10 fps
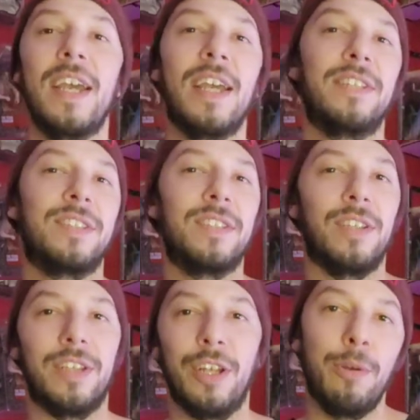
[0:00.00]
it's a
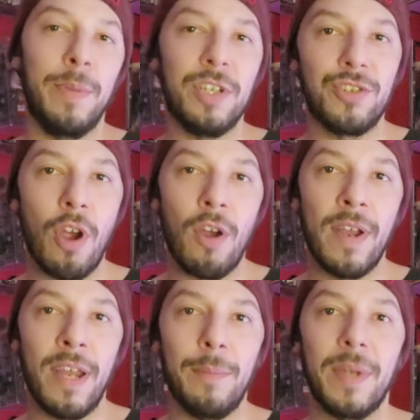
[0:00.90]
little bit
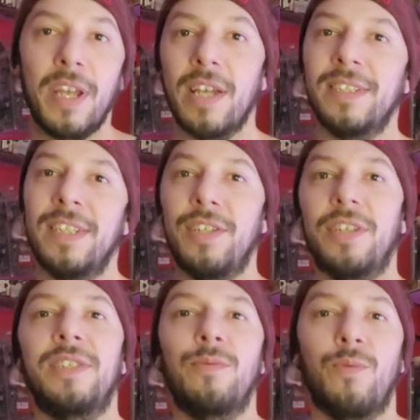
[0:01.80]
jarring because it
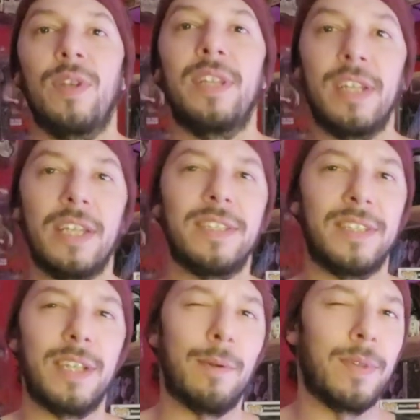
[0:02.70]
doesn't really
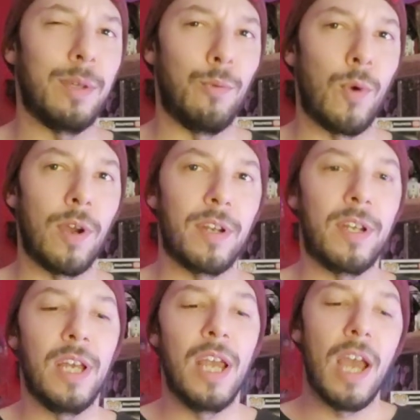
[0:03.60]
necessarily work.